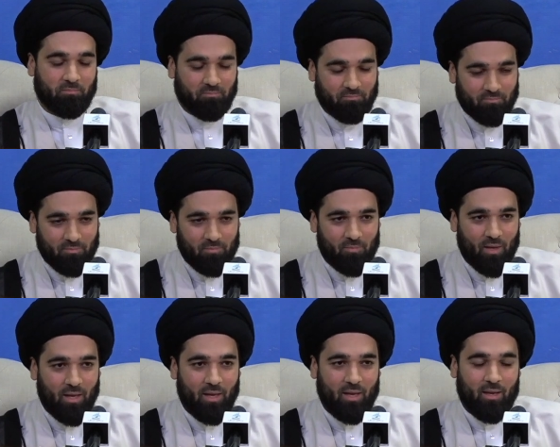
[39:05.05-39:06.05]

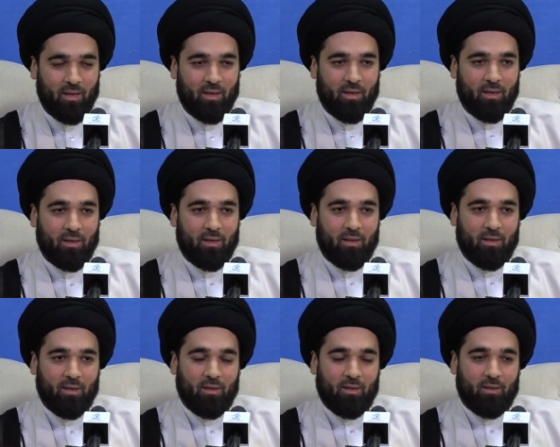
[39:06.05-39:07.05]

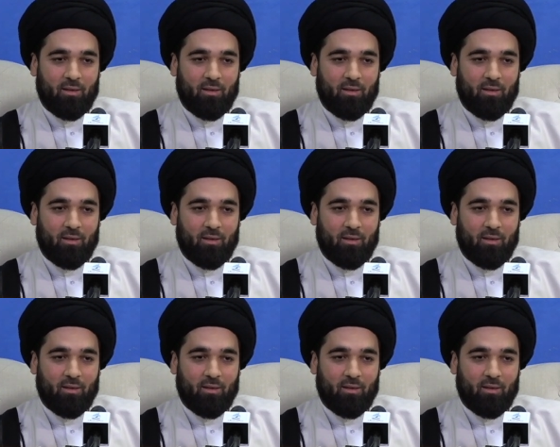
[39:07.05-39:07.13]
(silence)